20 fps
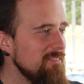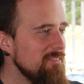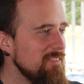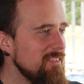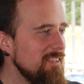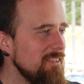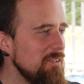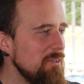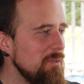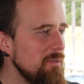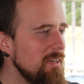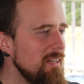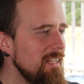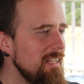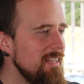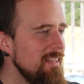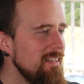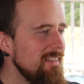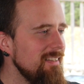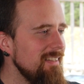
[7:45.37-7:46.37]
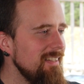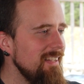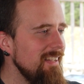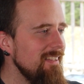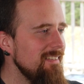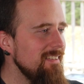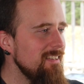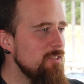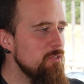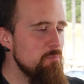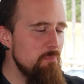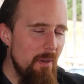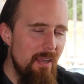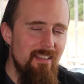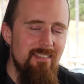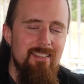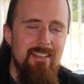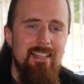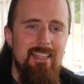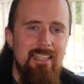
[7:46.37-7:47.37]
So it's
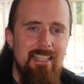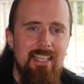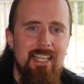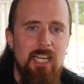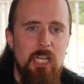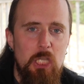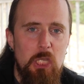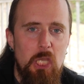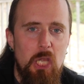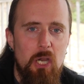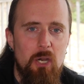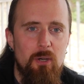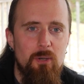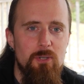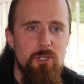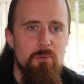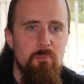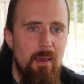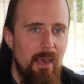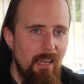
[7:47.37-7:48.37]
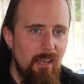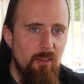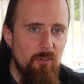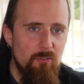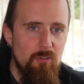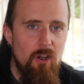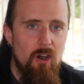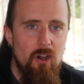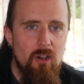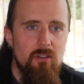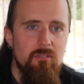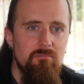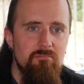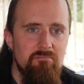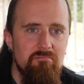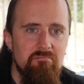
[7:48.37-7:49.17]
basically a large battle song.